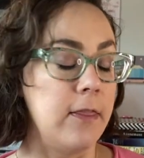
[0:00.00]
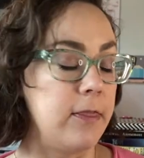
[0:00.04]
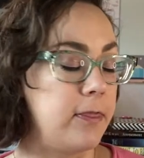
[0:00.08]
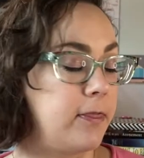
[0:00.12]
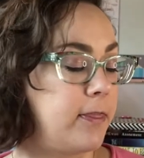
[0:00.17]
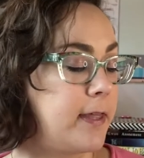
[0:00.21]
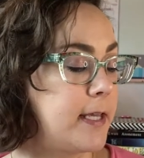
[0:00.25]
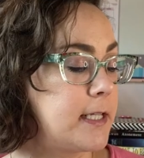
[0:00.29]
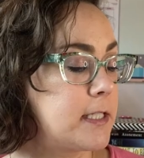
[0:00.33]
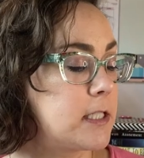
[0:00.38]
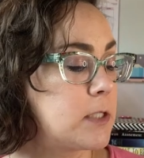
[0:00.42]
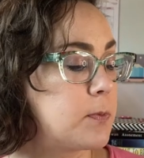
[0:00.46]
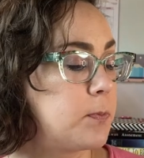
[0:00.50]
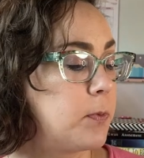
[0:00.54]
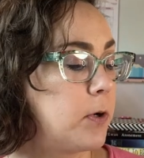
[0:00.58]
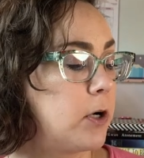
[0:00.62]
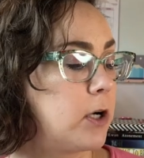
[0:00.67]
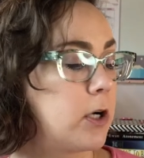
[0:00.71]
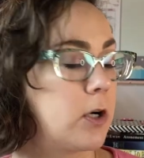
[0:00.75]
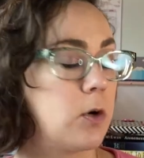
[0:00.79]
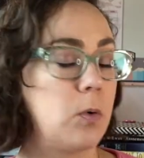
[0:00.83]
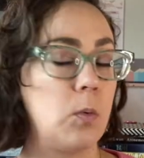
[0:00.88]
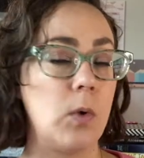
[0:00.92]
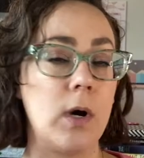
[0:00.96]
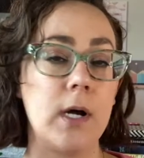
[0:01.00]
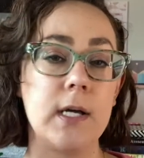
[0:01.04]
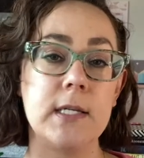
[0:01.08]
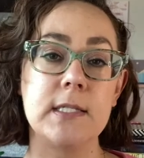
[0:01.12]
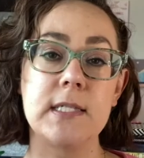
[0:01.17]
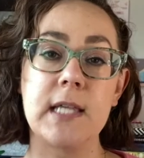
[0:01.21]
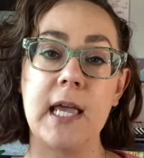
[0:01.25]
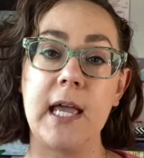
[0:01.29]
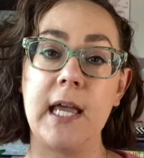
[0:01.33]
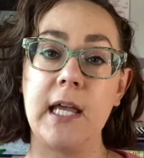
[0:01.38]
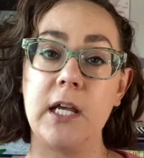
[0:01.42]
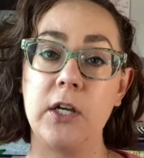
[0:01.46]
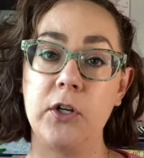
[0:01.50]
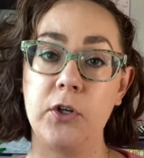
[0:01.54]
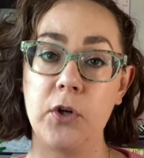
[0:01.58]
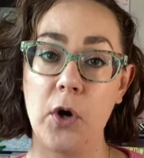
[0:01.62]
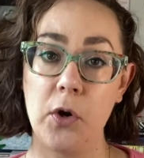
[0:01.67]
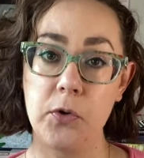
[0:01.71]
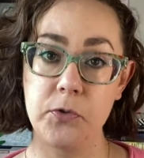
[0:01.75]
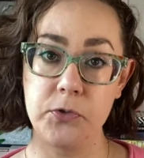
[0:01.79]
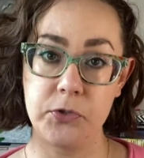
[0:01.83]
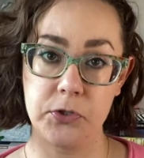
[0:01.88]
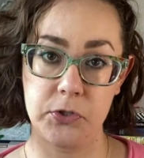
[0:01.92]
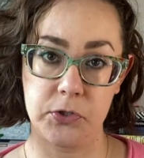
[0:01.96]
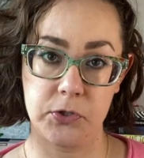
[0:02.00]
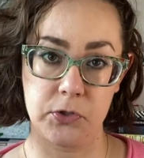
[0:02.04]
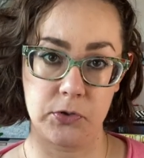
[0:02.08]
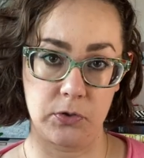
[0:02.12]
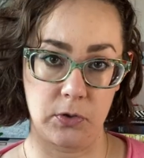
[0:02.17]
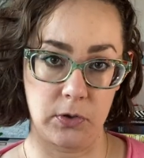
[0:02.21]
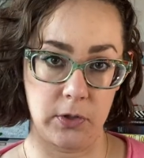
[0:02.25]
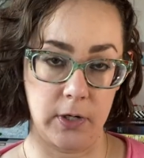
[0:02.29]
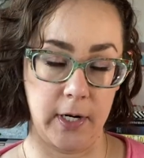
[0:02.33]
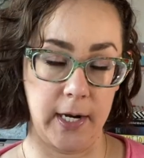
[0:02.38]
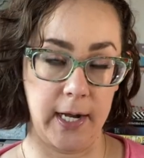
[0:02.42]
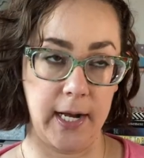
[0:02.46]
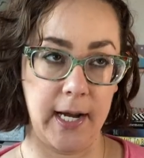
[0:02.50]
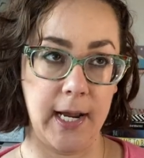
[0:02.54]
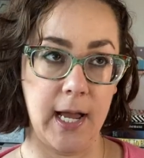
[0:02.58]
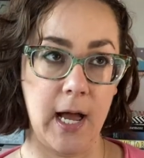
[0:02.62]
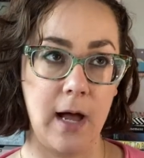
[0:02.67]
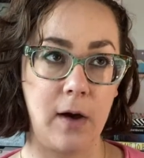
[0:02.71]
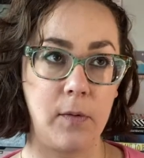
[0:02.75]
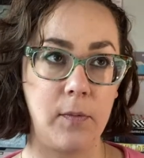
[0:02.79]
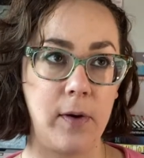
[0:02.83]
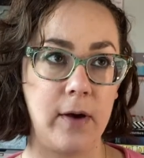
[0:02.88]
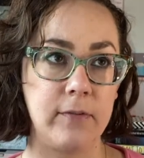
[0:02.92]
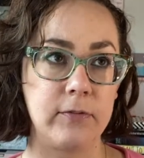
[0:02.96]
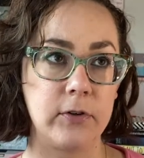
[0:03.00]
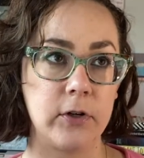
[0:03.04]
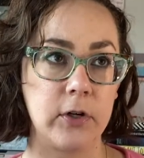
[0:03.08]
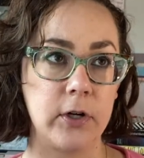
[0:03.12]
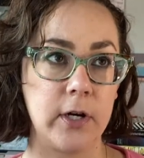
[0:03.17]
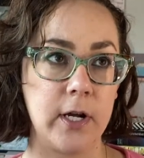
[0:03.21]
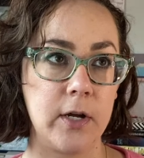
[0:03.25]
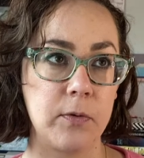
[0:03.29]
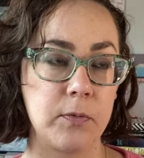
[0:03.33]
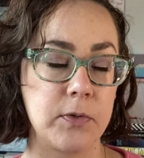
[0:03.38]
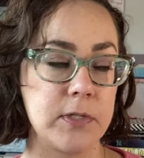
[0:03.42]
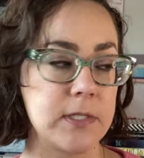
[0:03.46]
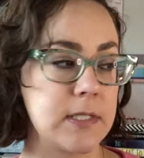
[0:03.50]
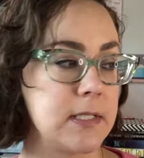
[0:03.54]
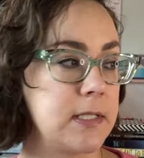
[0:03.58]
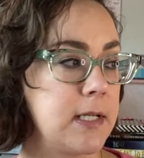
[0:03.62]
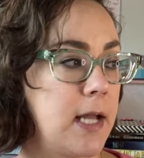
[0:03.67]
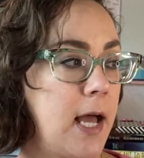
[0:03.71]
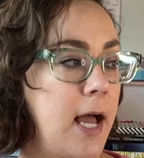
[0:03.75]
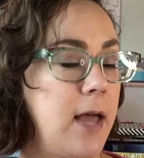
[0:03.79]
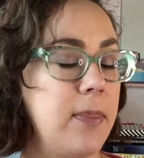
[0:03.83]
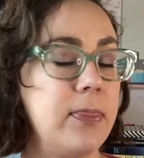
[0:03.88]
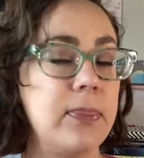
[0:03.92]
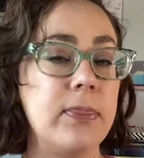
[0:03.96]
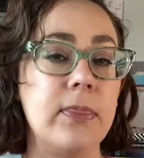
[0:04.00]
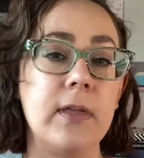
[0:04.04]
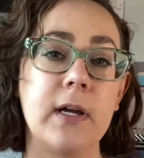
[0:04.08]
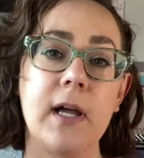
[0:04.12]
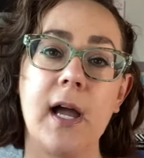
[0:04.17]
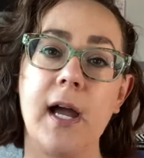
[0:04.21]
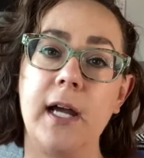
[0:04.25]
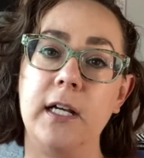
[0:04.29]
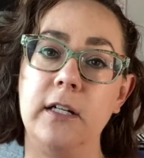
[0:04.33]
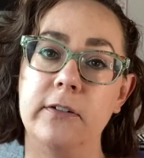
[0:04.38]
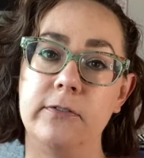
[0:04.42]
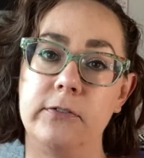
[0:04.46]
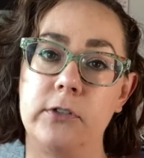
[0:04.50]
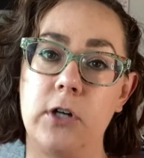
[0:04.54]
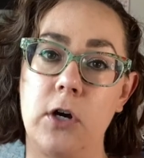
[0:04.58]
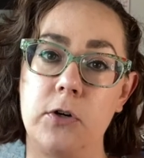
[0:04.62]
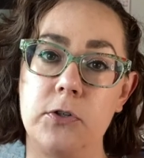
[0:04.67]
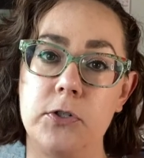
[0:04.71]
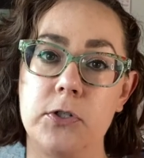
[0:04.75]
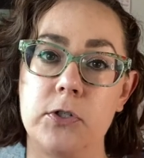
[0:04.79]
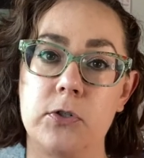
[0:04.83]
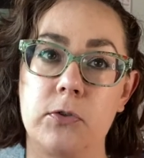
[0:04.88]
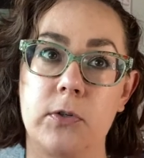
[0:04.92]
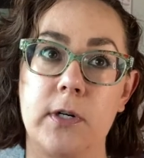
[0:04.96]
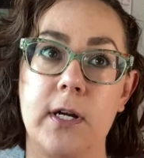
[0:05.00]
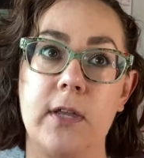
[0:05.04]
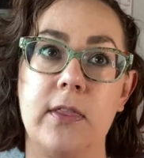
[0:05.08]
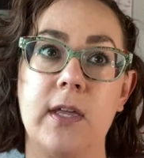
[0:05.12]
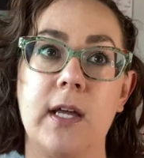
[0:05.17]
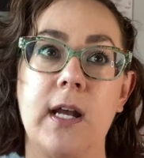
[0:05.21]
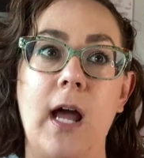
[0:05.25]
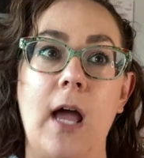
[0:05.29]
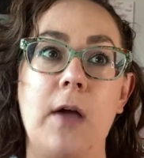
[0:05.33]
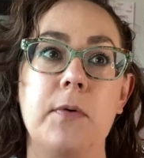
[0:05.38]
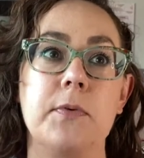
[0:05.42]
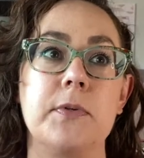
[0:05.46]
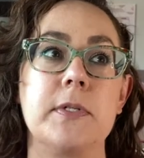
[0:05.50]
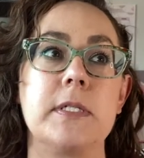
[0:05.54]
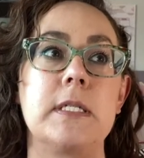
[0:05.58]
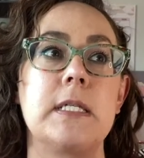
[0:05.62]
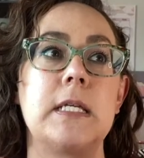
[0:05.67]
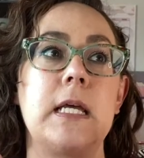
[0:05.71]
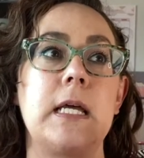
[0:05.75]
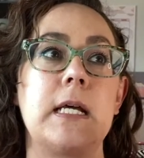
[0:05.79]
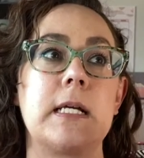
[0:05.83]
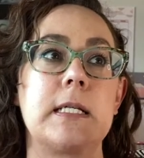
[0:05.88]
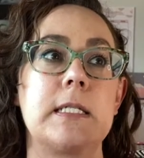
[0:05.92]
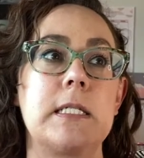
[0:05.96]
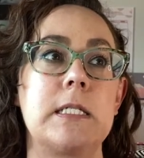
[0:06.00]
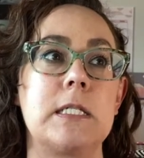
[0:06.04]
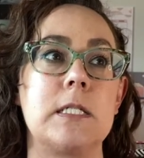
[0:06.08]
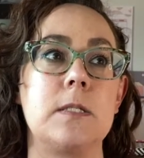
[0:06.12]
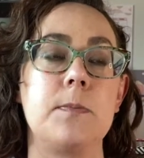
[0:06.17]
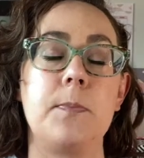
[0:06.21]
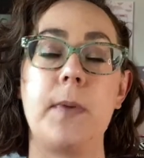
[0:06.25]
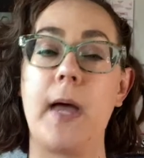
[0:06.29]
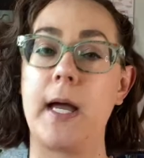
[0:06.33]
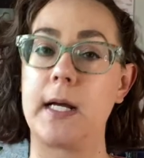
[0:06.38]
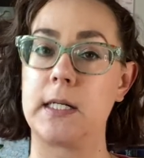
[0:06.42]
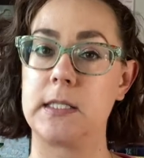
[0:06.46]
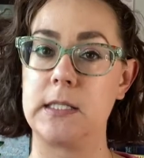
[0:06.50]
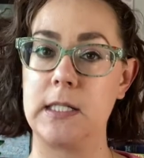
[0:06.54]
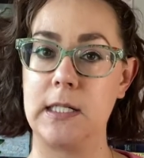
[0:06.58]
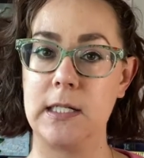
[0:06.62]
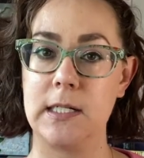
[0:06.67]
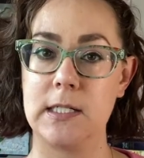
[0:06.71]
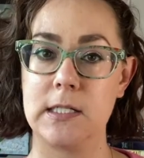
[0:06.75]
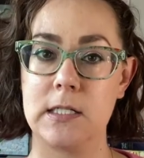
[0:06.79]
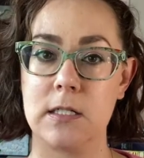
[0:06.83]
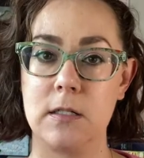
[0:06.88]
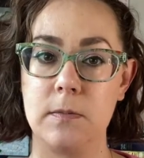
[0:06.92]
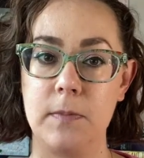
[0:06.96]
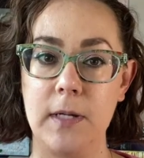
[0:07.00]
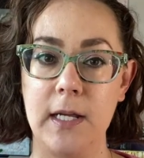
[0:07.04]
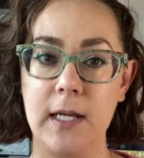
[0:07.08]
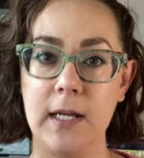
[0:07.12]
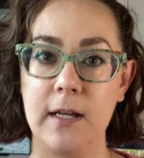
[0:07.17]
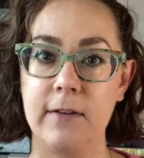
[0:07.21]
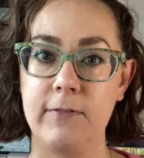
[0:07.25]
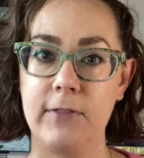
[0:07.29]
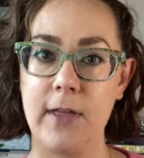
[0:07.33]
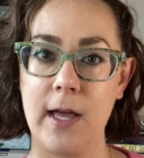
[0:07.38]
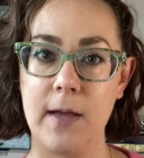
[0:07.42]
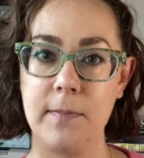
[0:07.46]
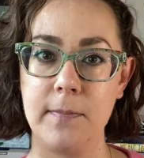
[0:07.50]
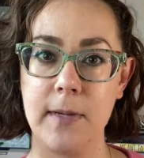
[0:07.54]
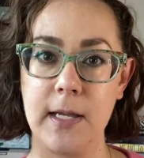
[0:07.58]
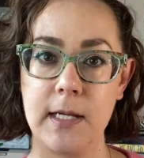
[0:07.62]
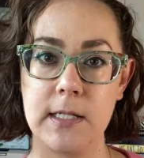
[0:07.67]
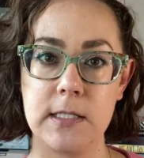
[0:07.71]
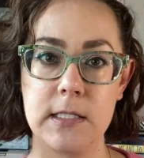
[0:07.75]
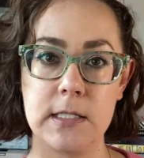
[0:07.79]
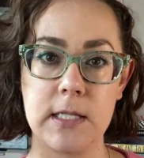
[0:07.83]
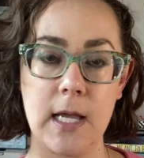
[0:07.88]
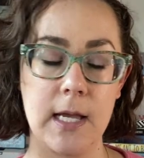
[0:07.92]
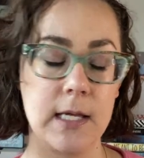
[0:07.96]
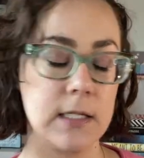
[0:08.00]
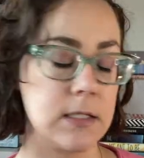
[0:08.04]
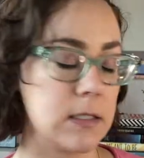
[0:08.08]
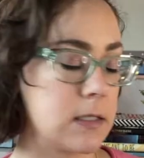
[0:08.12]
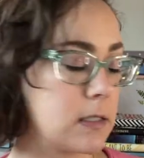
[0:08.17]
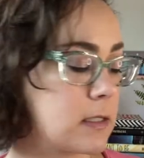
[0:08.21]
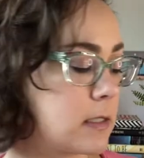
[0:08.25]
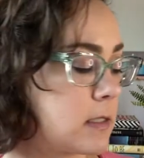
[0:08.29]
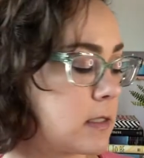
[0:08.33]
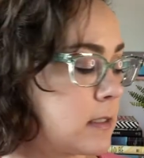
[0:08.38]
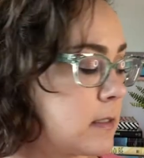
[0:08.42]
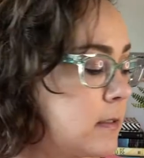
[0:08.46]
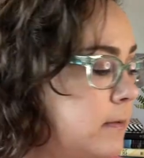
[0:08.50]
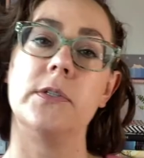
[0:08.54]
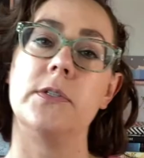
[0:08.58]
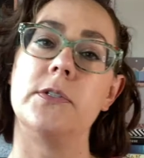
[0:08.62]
This book was a ghost story, however, it was not the kind of ghost story that I was expecting it to be, if that makes sense.